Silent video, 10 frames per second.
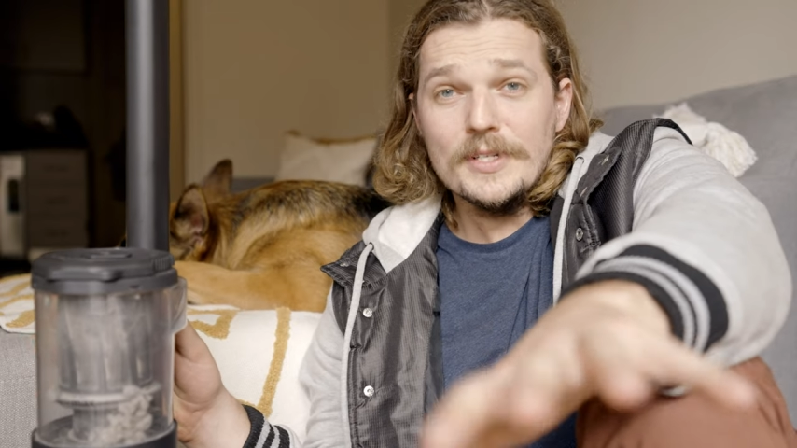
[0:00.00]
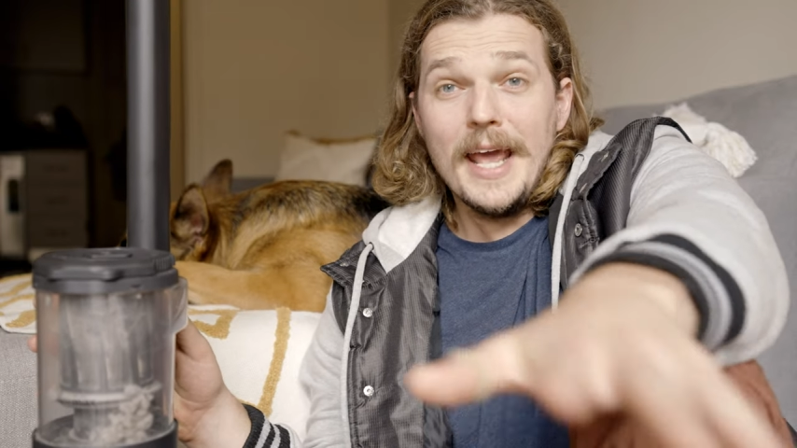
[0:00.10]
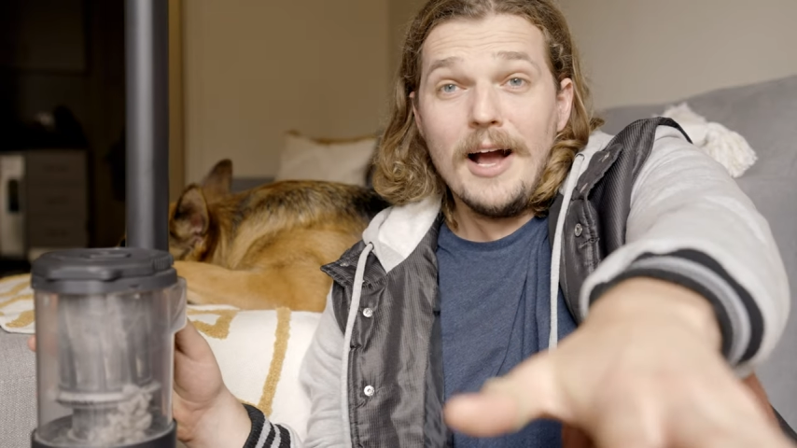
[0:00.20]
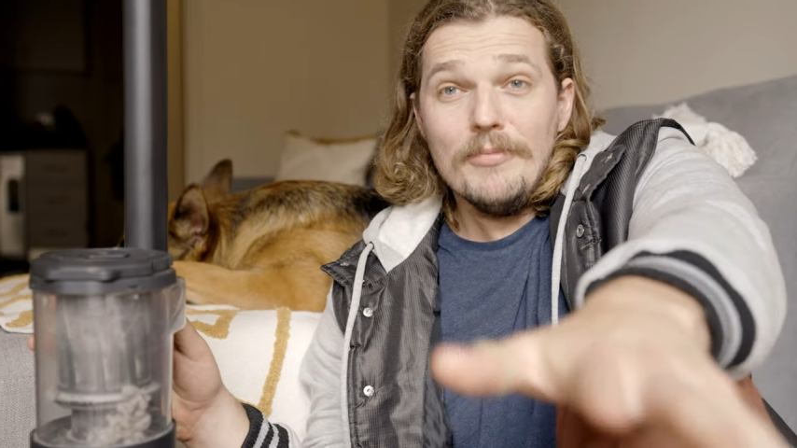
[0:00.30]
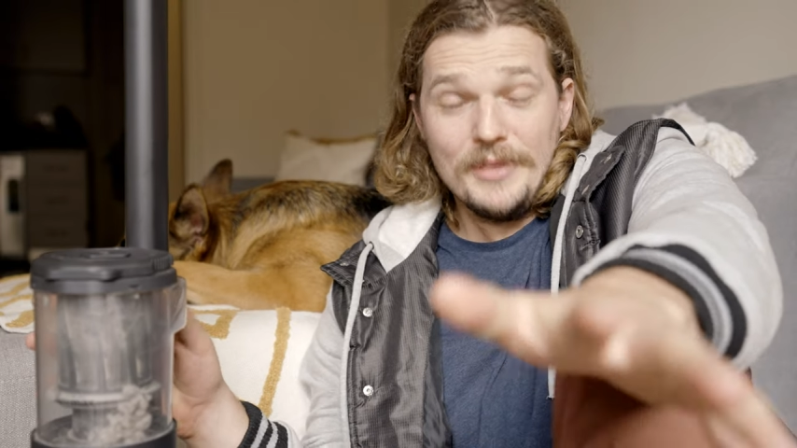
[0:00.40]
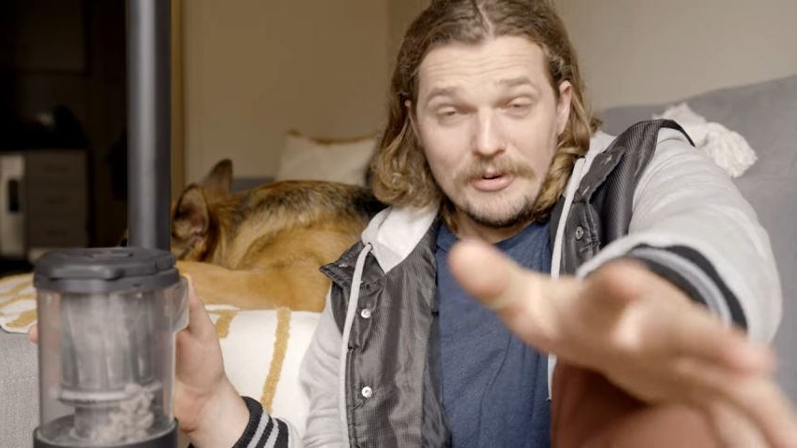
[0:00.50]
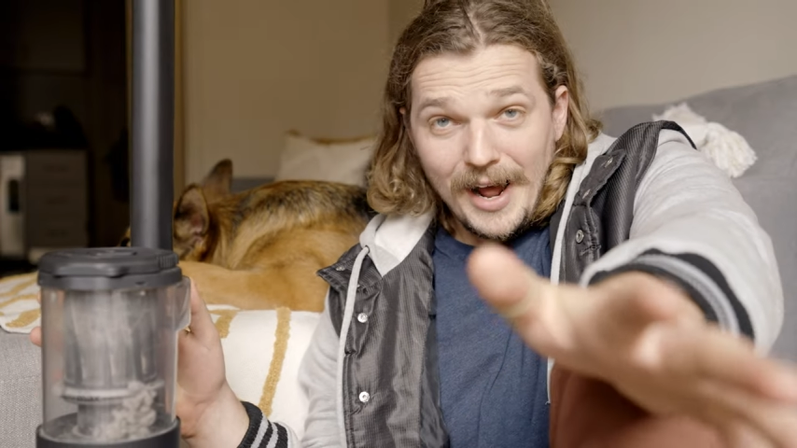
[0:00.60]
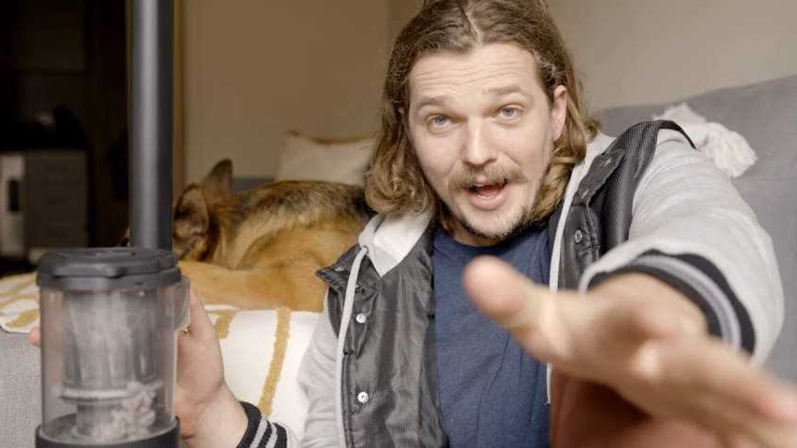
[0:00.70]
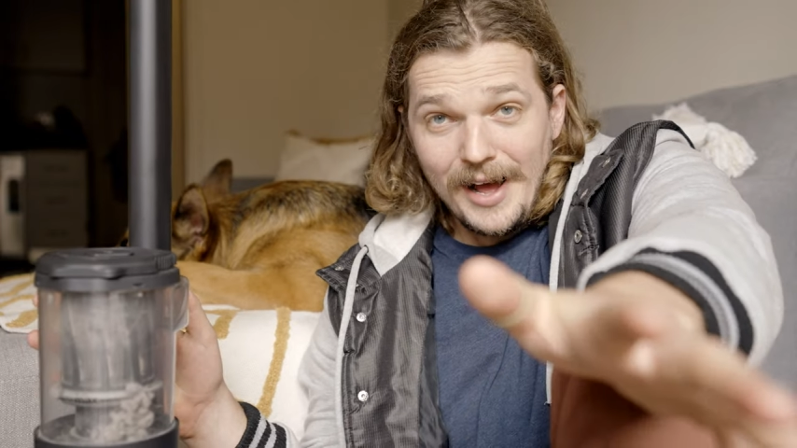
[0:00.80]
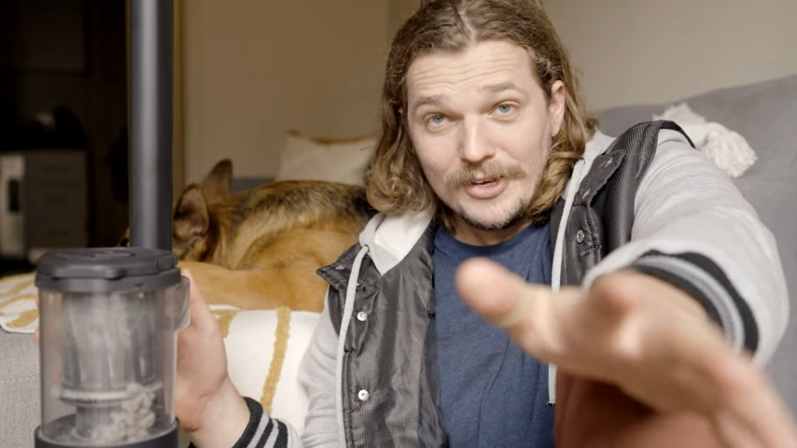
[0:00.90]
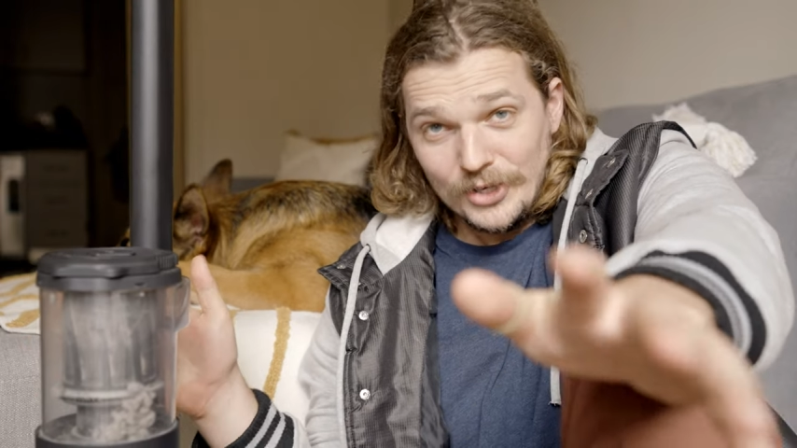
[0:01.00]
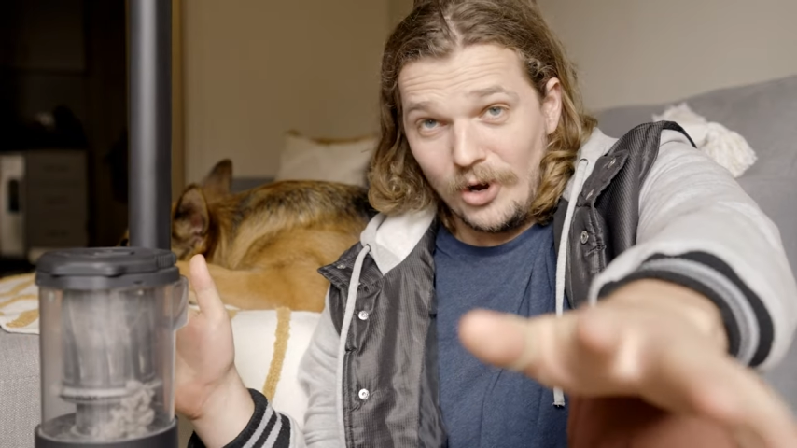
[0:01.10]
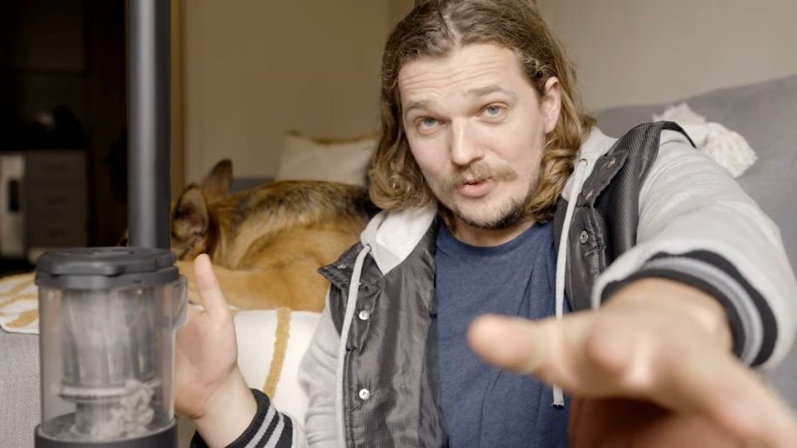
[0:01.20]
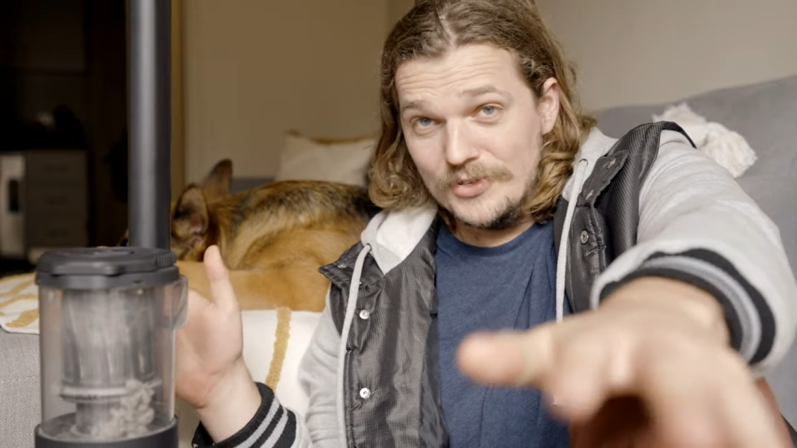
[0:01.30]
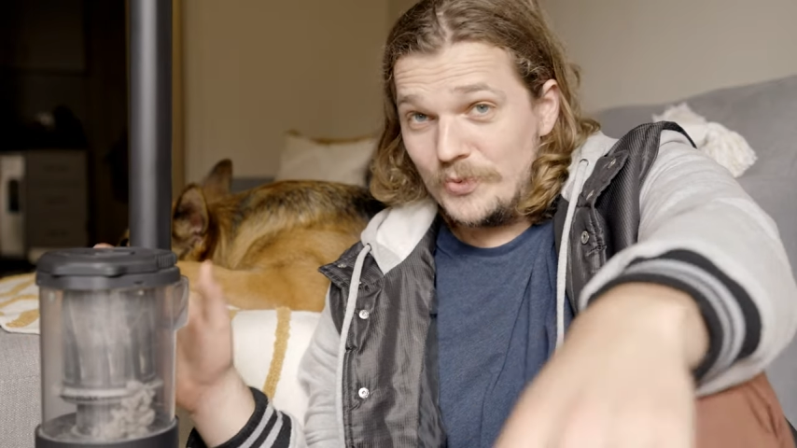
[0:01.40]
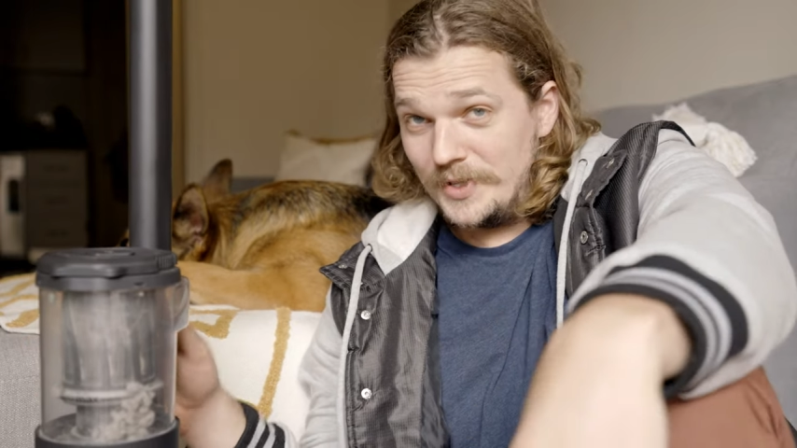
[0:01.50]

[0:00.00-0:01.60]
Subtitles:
Now, there are cons